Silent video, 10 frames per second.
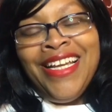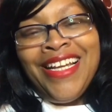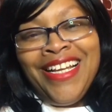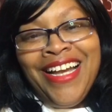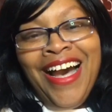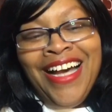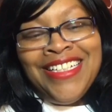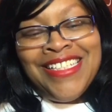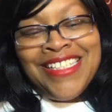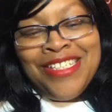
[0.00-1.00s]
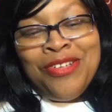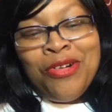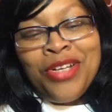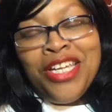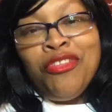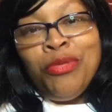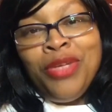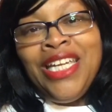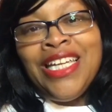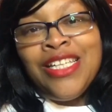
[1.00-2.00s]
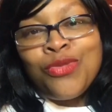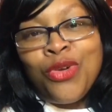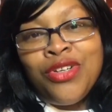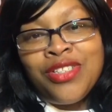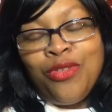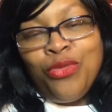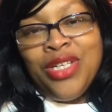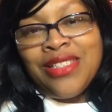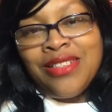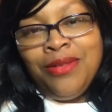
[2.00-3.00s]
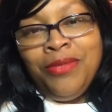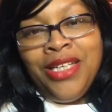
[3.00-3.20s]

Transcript: God is, you know, giving me his words of wisdom